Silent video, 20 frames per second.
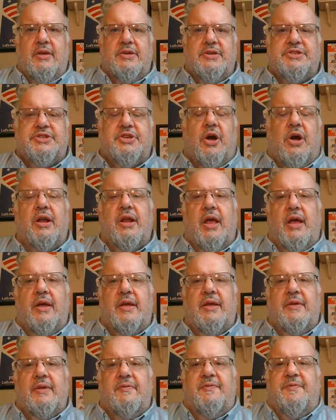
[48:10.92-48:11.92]
start
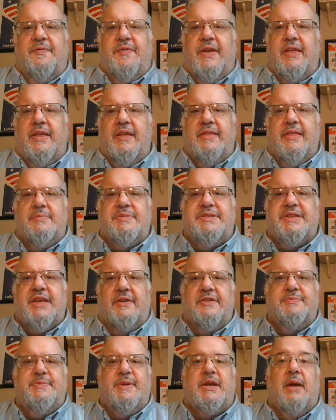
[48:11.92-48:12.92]
feeling
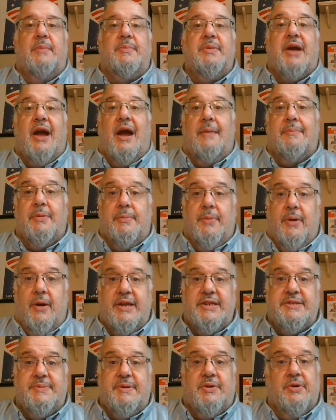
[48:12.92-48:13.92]
themselves become
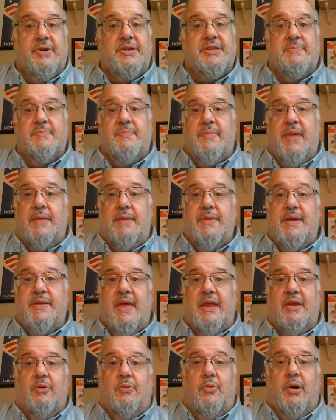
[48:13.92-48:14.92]
compromised because maybe
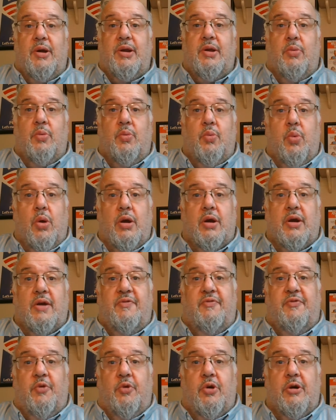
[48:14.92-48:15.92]
they don't want to work
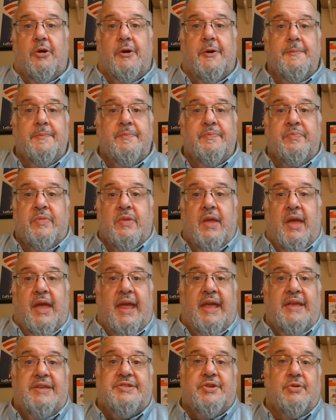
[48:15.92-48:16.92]
for
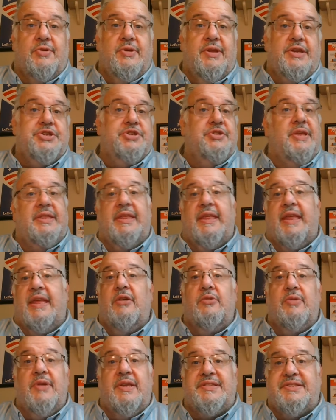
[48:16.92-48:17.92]
a certain issue that they
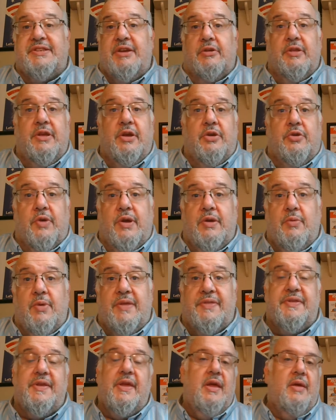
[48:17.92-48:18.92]
don't necessarily agree
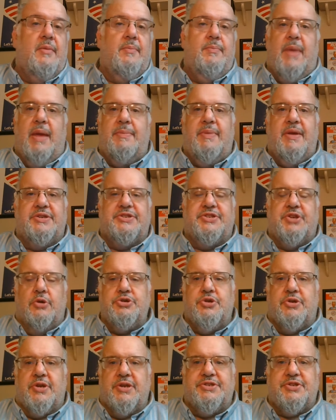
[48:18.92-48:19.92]
with. Maybe a
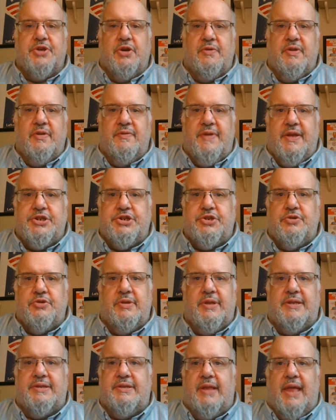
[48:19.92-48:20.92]
social conservative
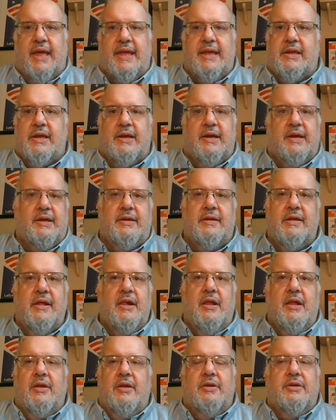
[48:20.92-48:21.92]
issue like uh,
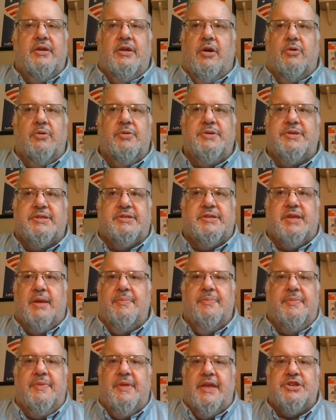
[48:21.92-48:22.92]
you know
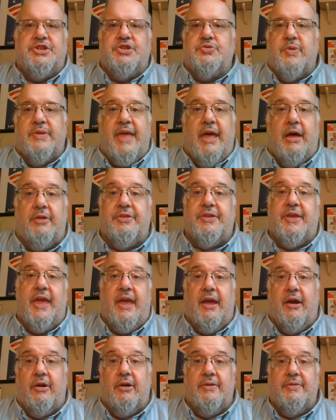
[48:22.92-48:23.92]
some issues with health
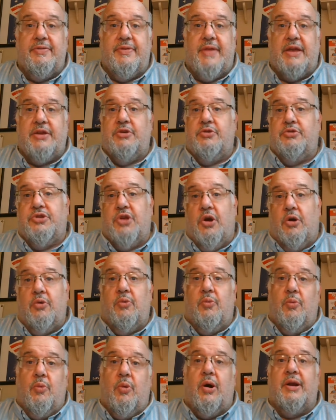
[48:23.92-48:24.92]
care that you
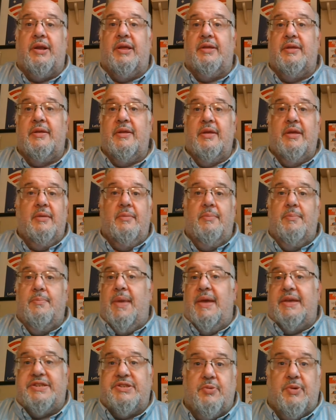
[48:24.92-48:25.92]
don't want to
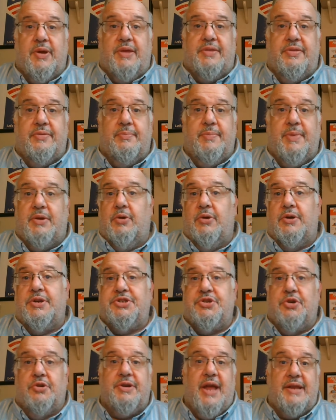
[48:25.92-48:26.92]
mess with
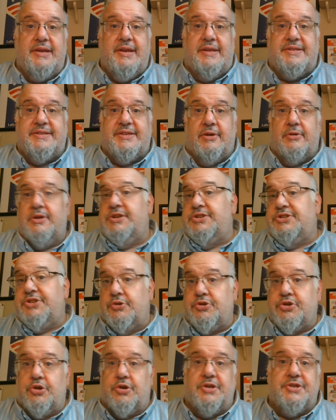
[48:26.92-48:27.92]
because you're not necessarily
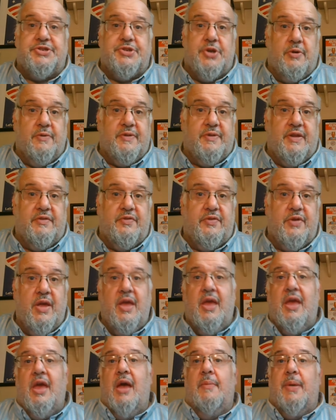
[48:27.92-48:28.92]
social conservative.
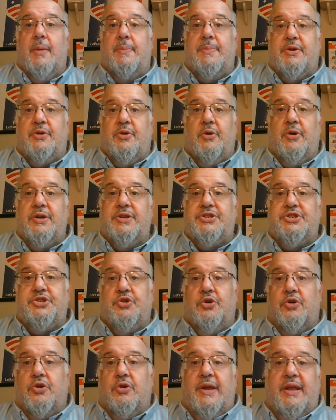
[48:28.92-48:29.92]
But because
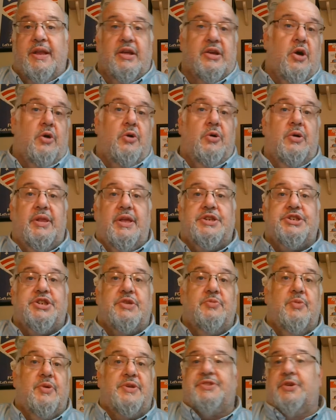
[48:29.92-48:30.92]
you're in a
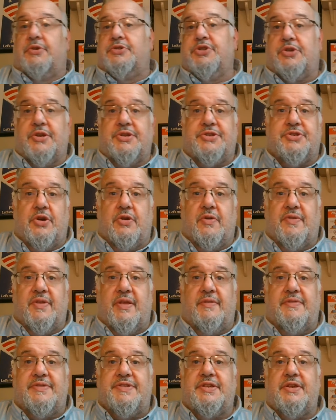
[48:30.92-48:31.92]
coalition with social
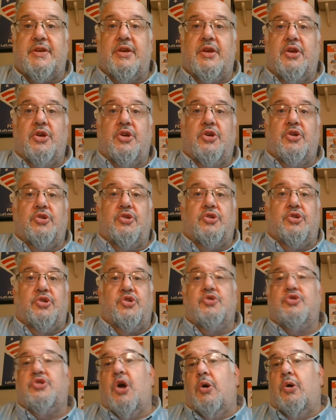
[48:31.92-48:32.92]
conservatives,
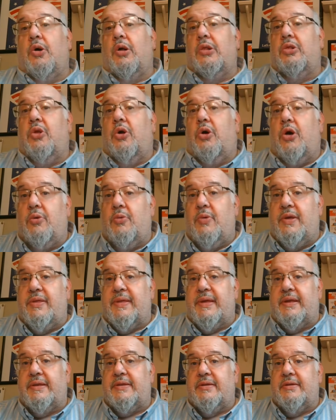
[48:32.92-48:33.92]
you go along with
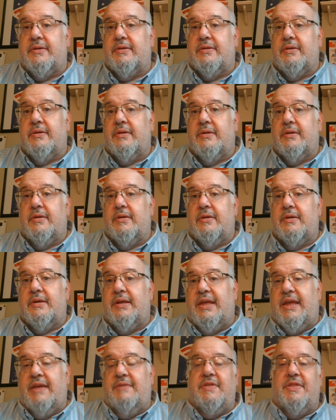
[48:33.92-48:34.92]
it,
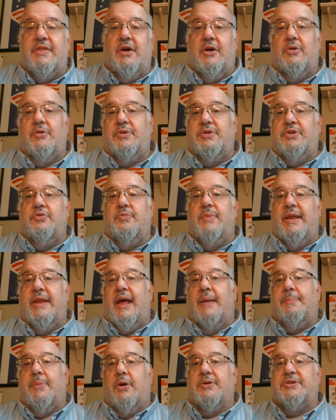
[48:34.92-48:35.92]
even though you may
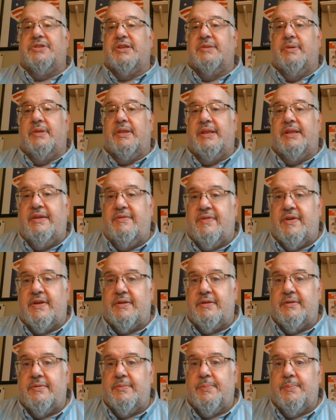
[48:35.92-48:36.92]
not personally believe it.